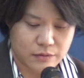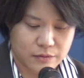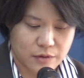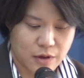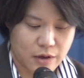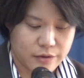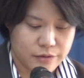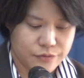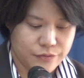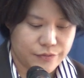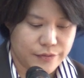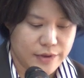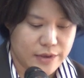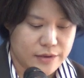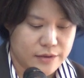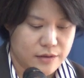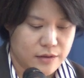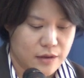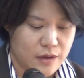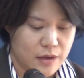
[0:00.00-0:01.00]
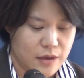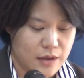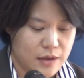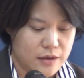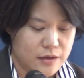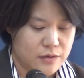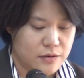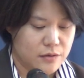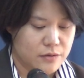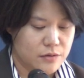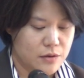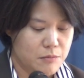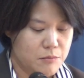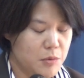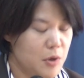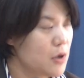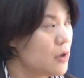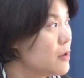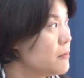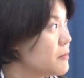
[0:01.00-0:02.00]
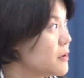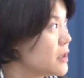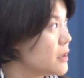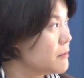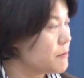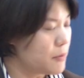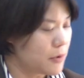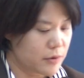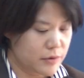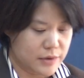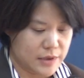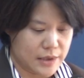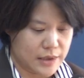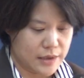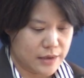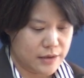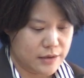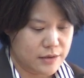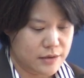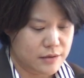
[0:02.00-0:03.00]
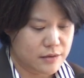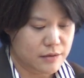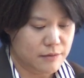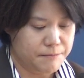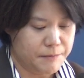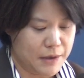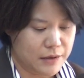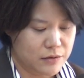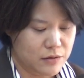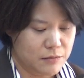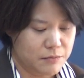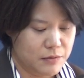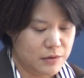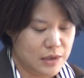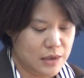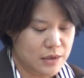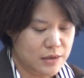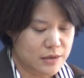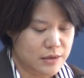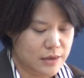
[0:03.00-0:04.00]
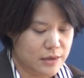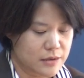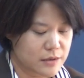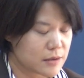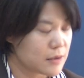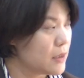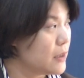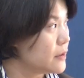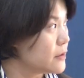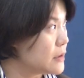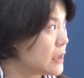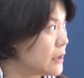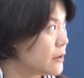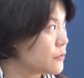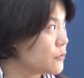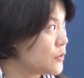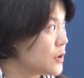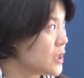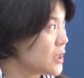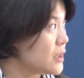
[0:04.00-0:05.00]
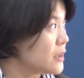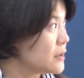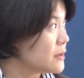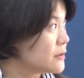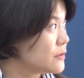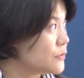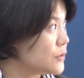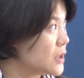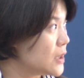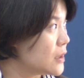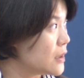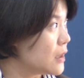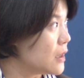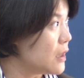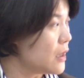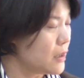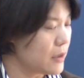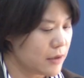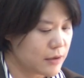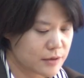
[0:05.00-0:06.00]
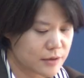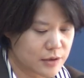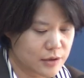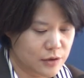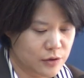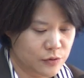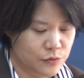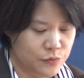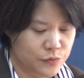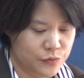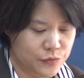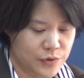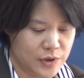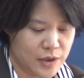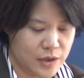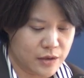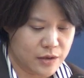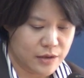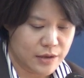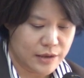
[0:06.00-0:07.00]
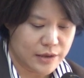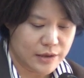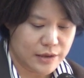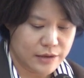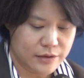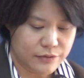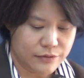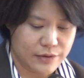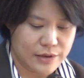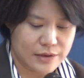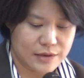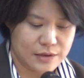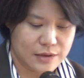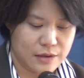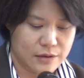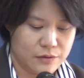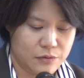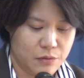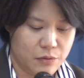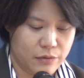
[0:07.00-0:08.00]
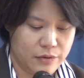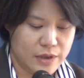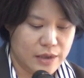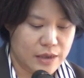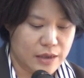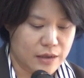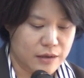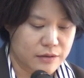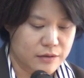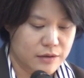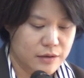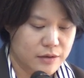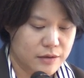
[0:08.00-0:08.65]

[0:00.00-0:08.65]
countries. The number of imported, the vector-borne illness, dengue, Zika, chikungunya increased in Korea.